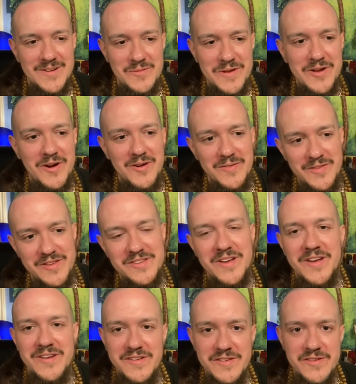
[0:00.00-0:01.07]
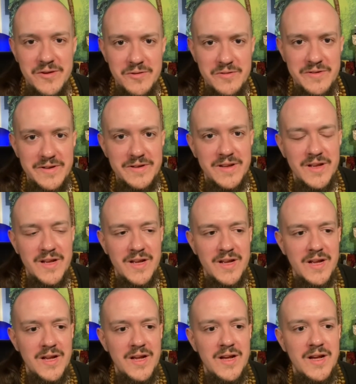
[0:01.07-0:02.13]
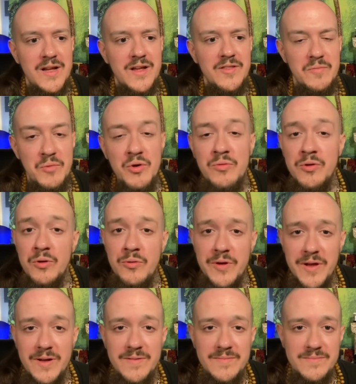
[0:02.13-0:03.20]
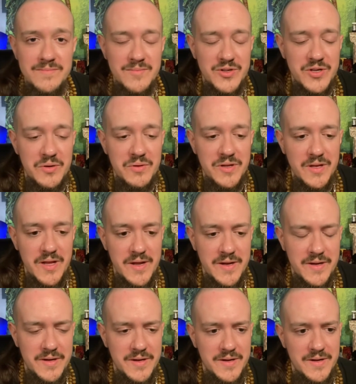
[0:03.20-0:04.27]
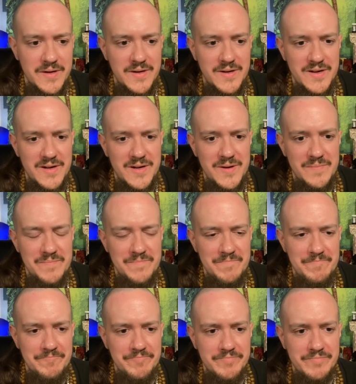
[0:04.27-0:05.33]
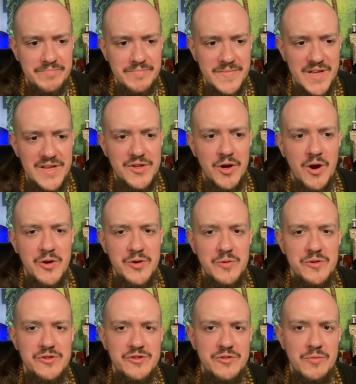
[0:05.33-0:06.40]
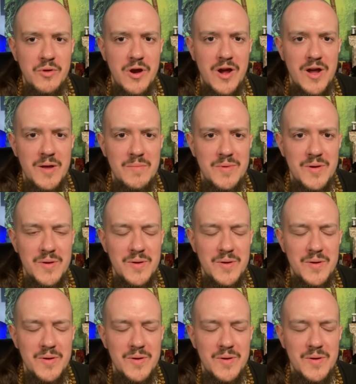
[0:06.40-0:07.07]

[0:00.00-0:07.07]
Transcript: we call the sun soul and the moon luna, which I really like. Um, it's hard to ascribe,